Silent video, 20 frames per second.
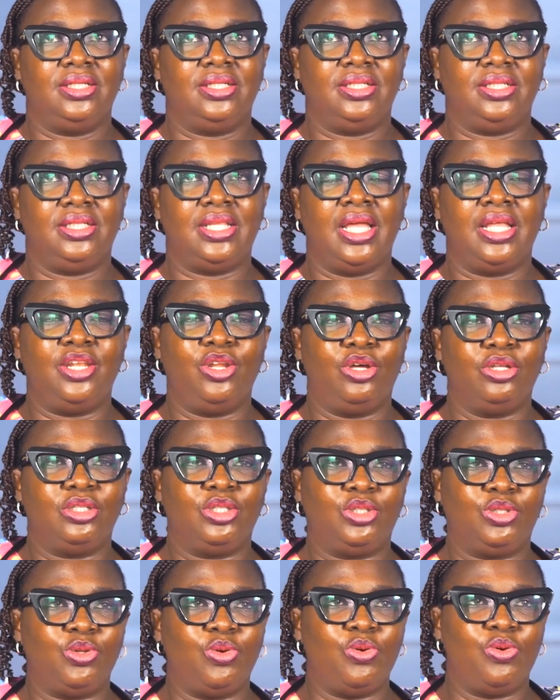they're
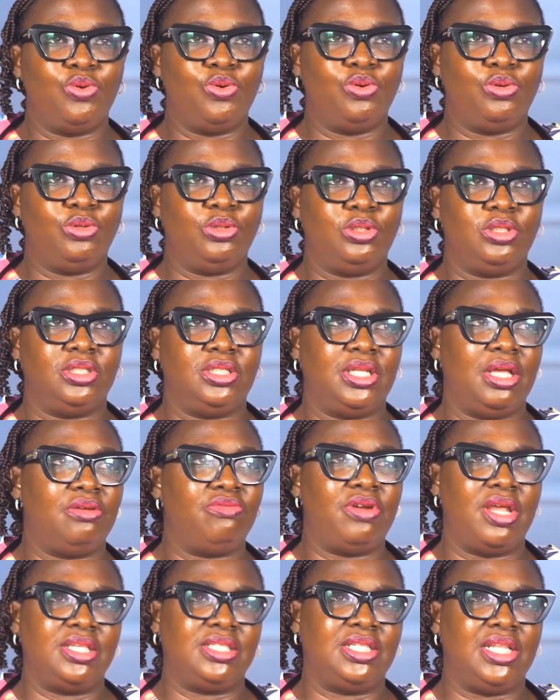
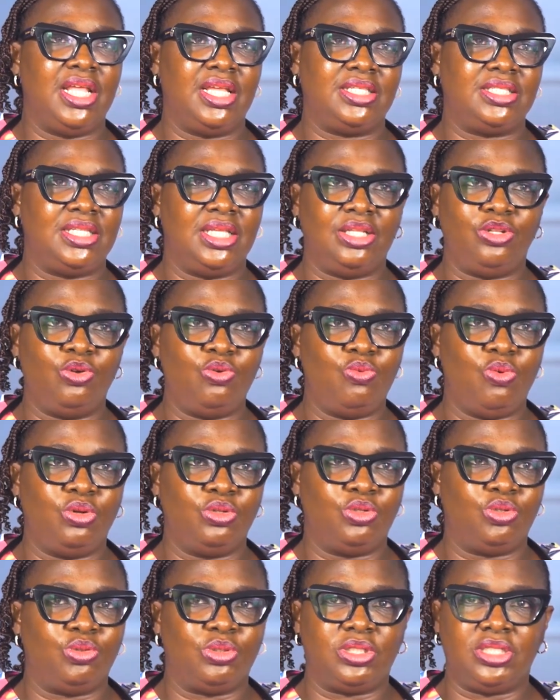restless. They don't
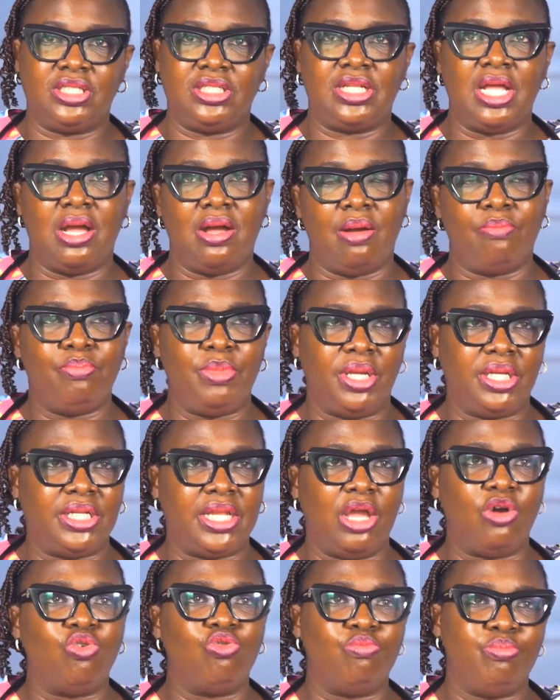want to sit down and make
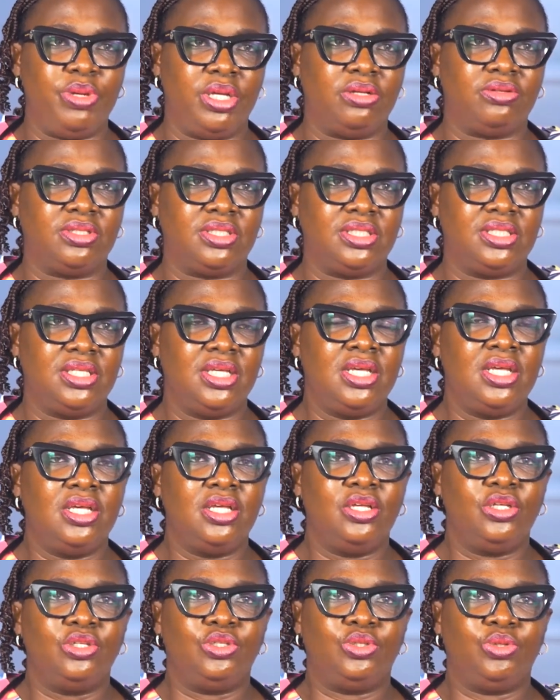their own meals.
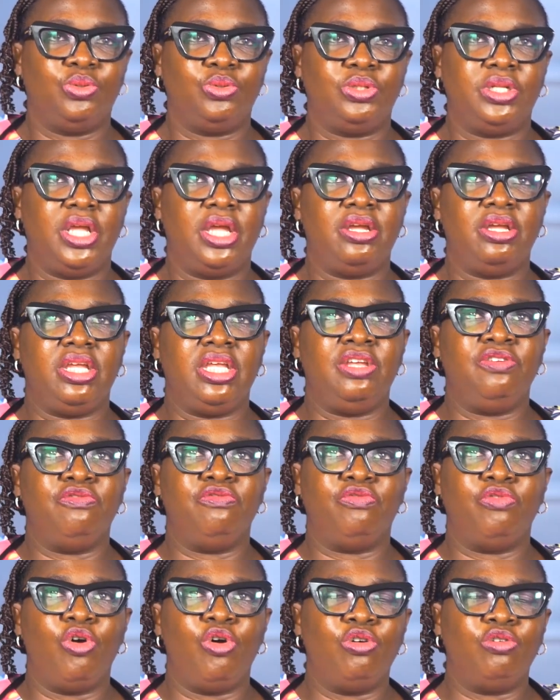So they're
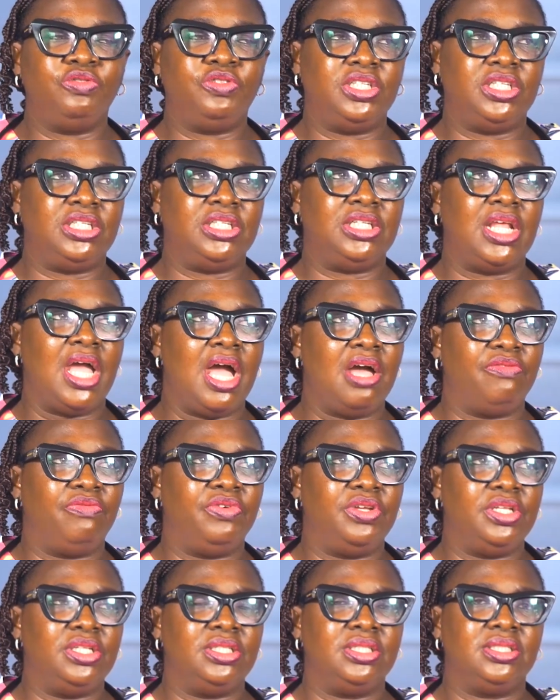involved in
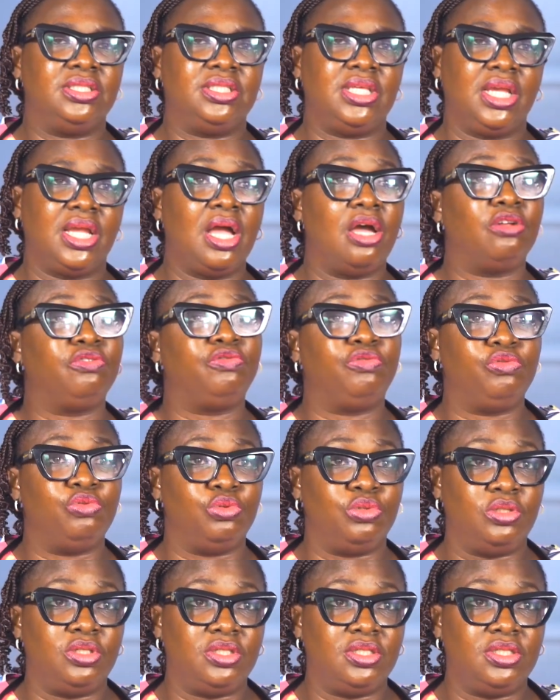having takeout
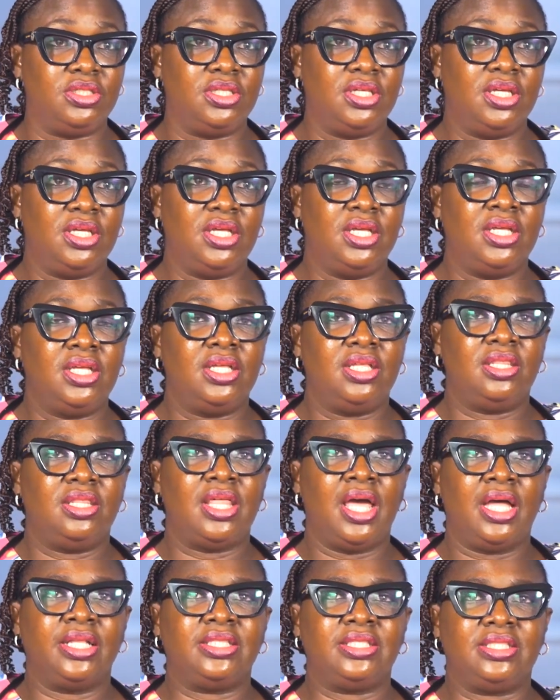foods
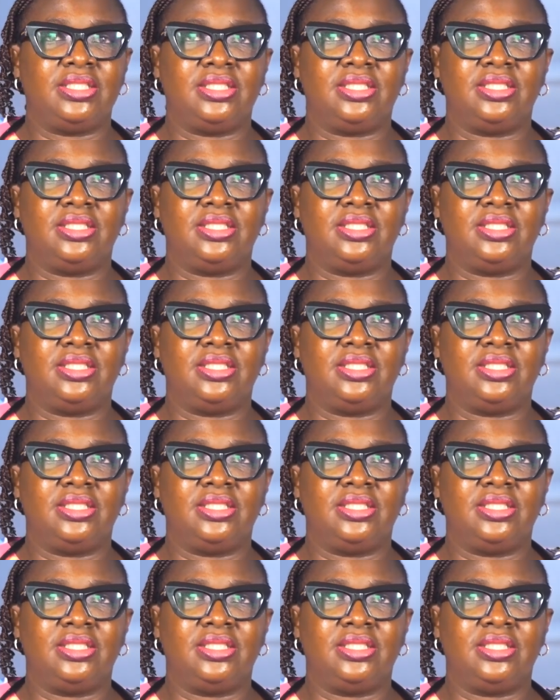that,